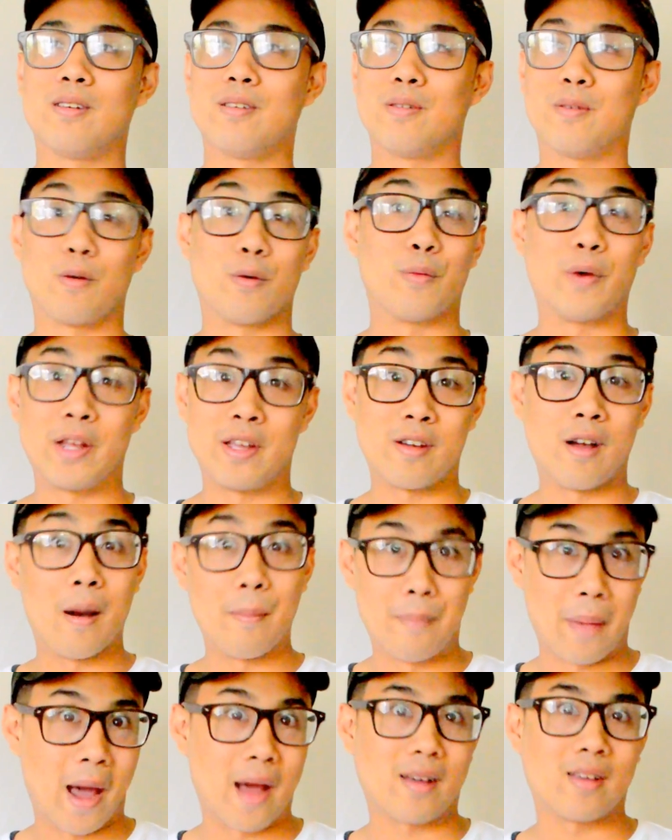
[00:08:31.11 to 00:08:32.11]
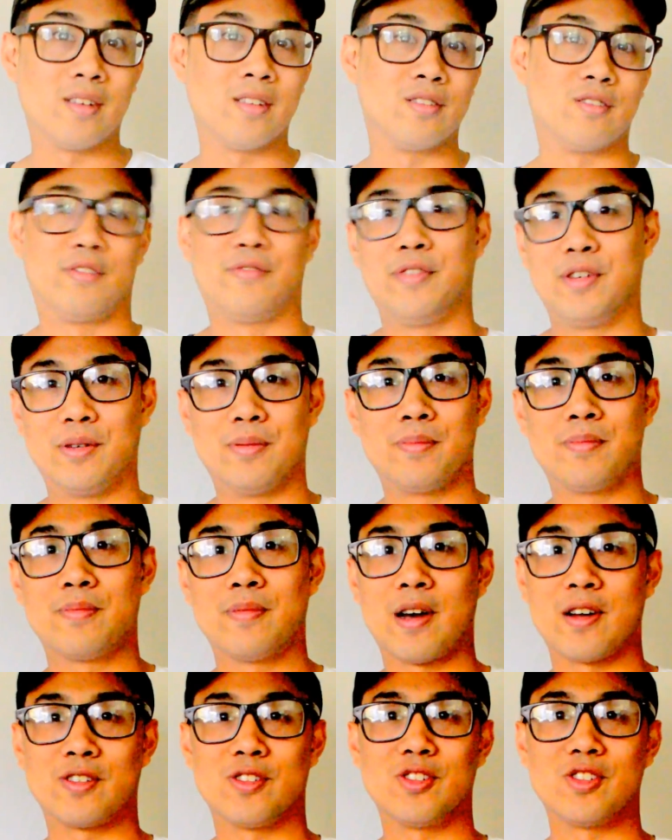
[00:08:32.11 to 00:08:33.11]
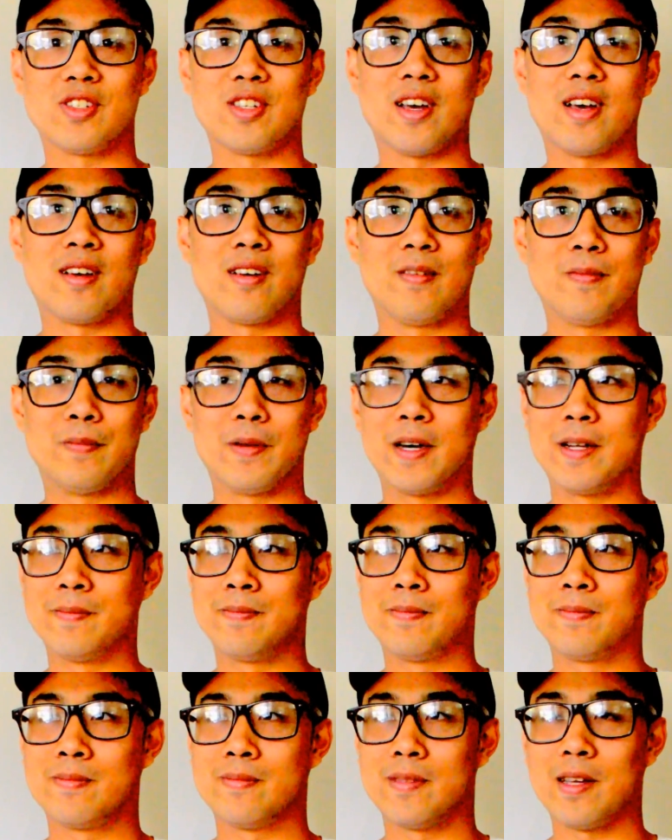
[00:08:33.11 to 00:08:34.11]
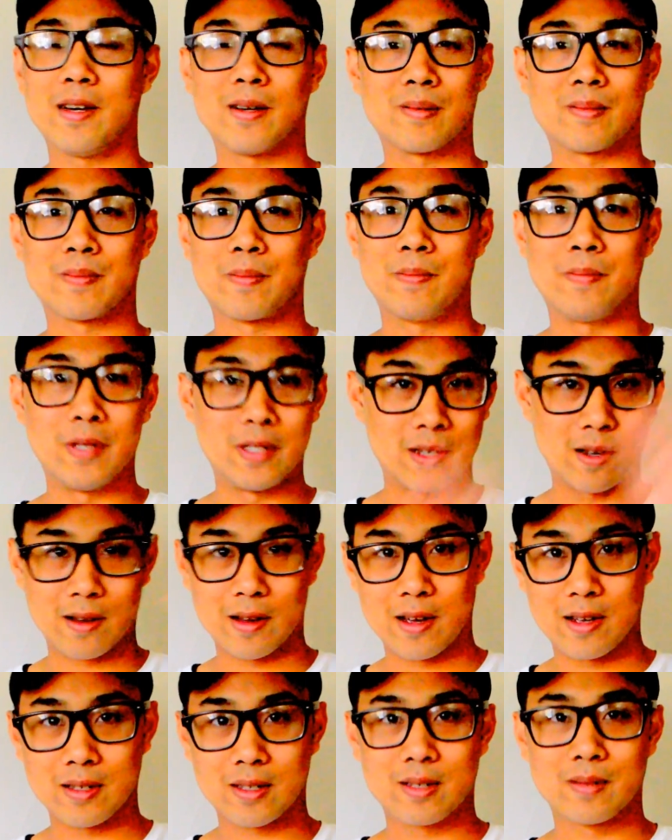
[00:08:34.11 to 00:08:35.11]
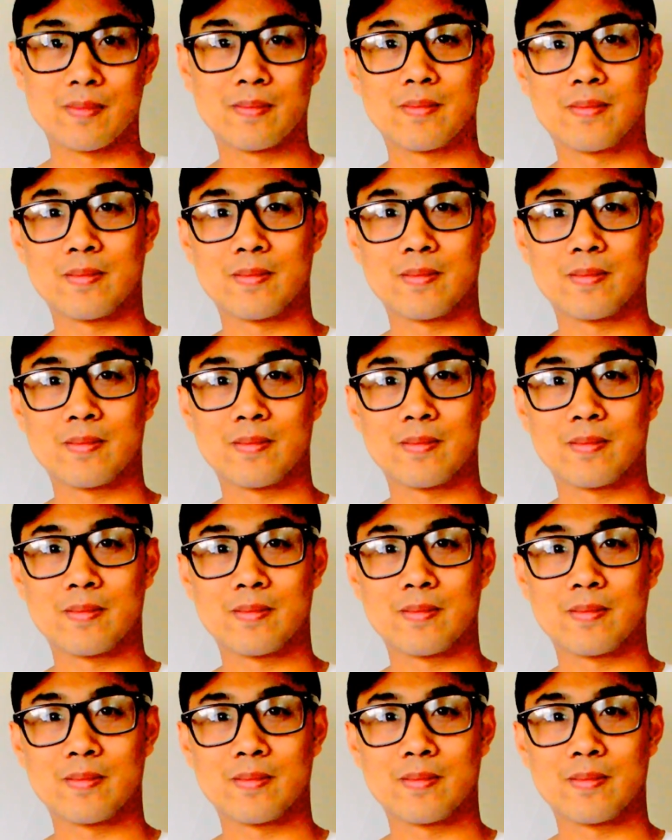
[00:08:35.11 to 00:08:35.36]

or why you got back into film, I should say. But yeah, peace out, guys.